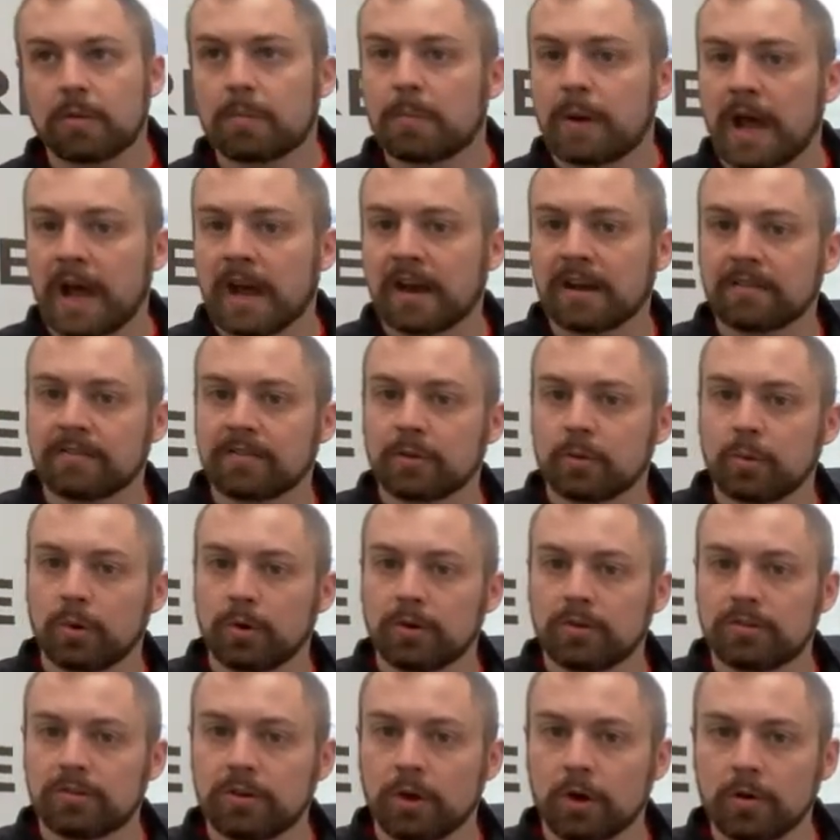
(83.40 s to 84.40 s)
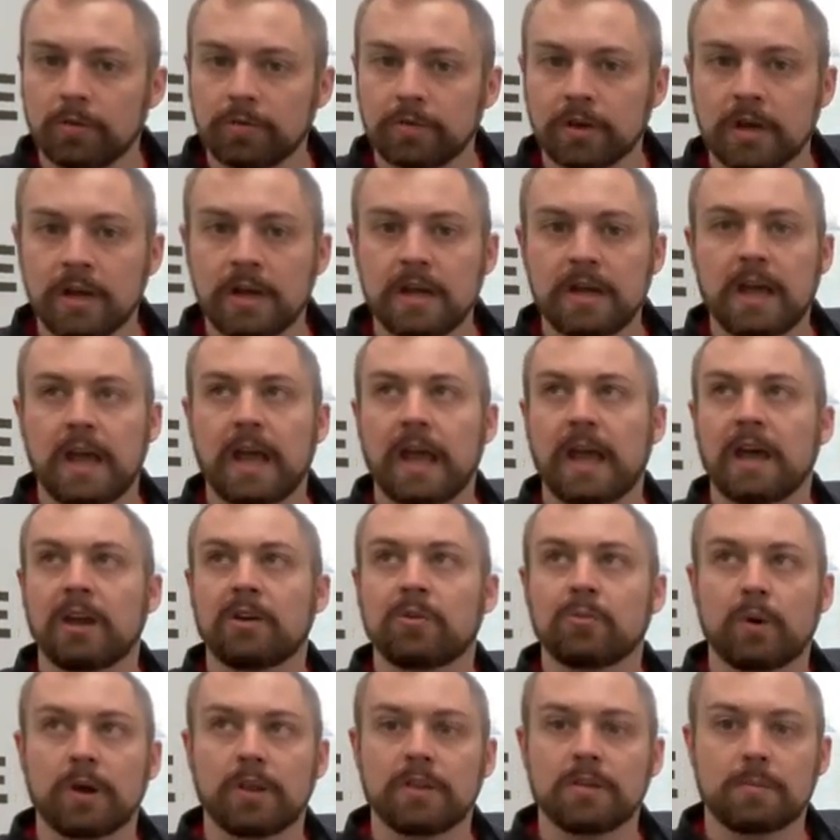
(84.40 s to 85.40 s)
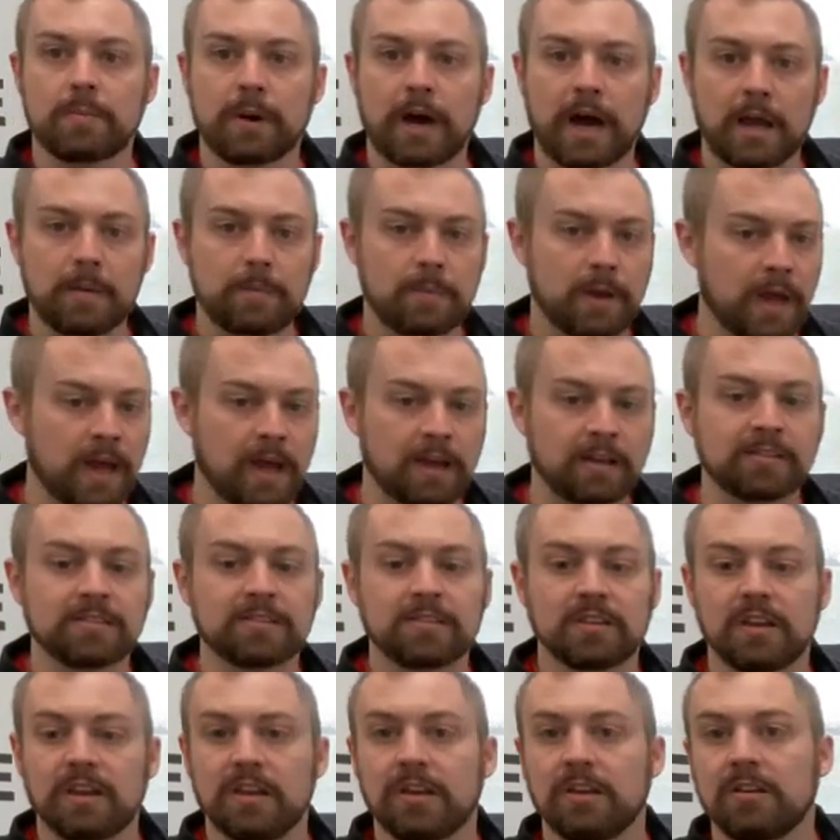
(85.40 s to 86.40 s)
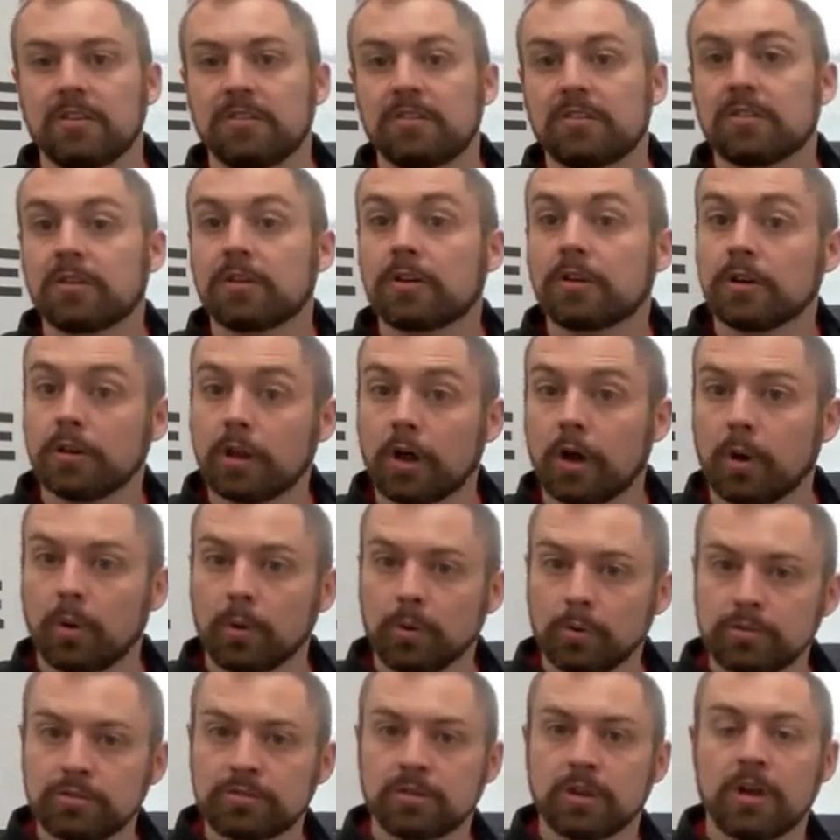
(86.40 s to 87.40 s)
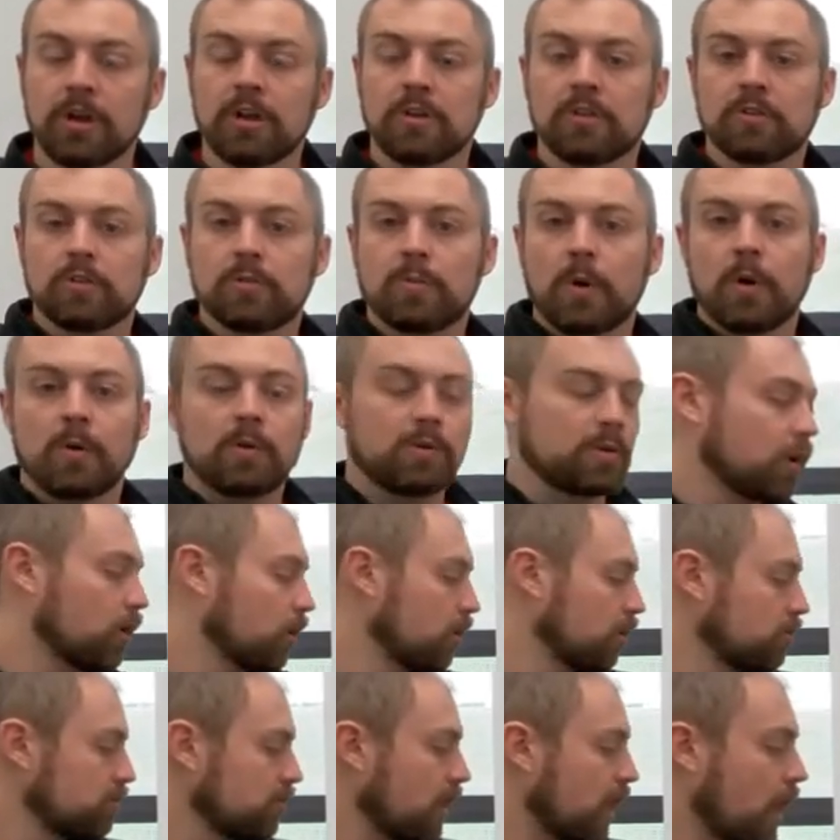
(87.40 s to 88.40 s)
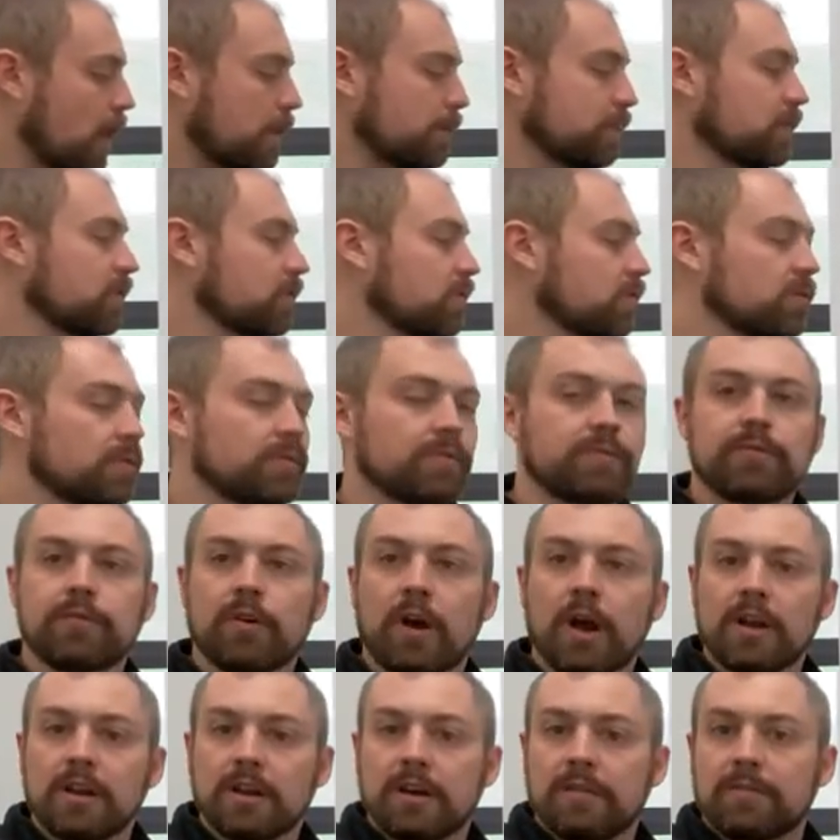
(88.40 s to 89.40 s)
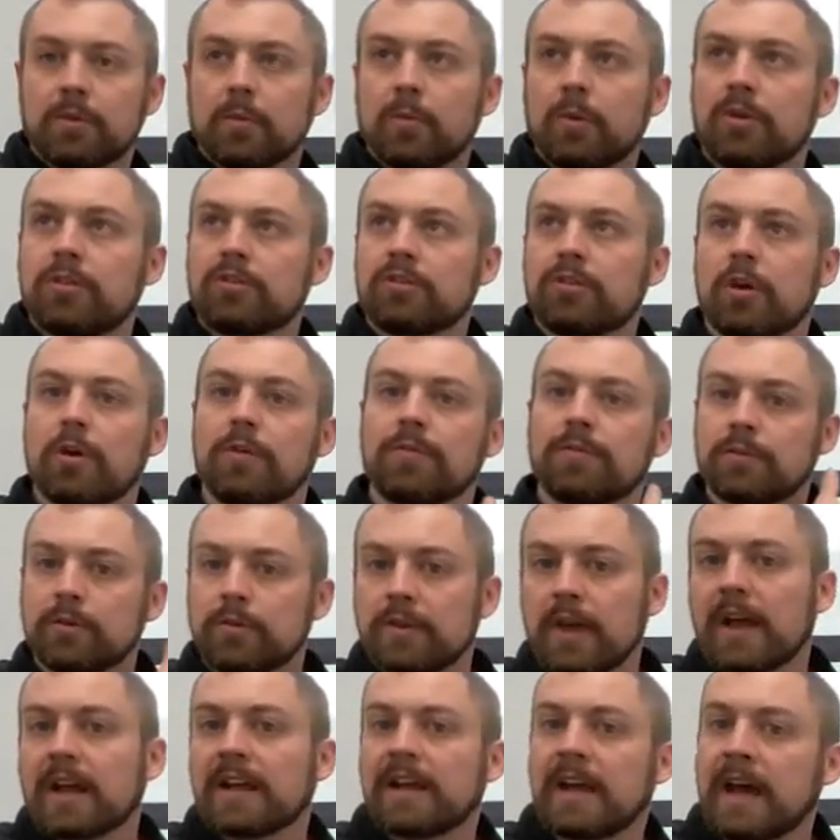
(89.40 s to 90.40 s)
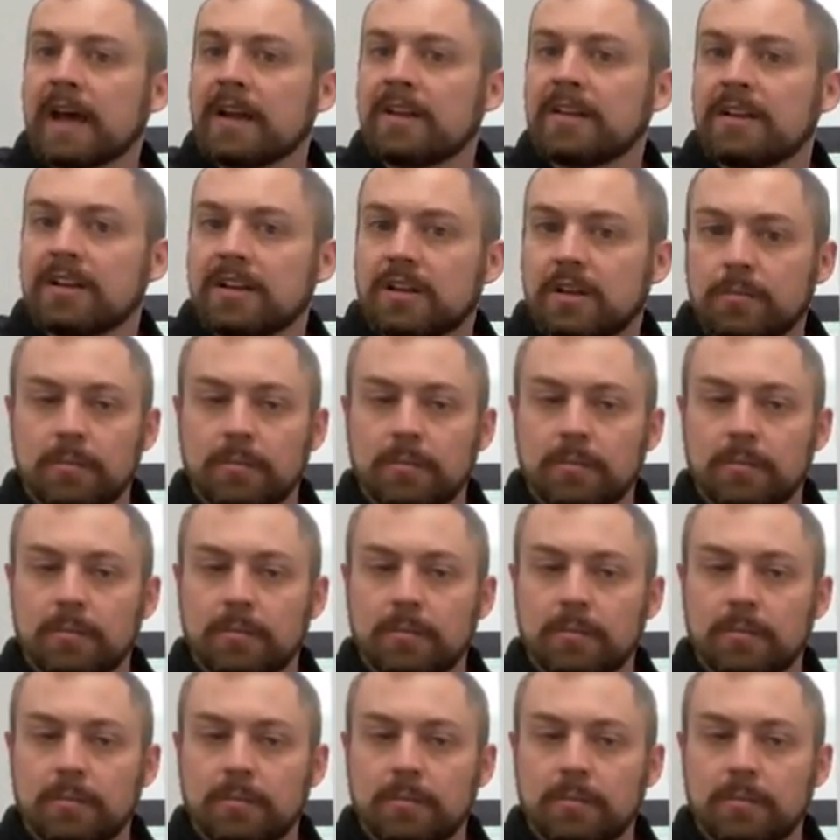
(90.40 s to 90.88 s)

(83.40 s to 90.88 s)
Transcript: the back of the wood stove, and when the bypass is closed, smoke goes up through the front of the wood stove, through that catalytic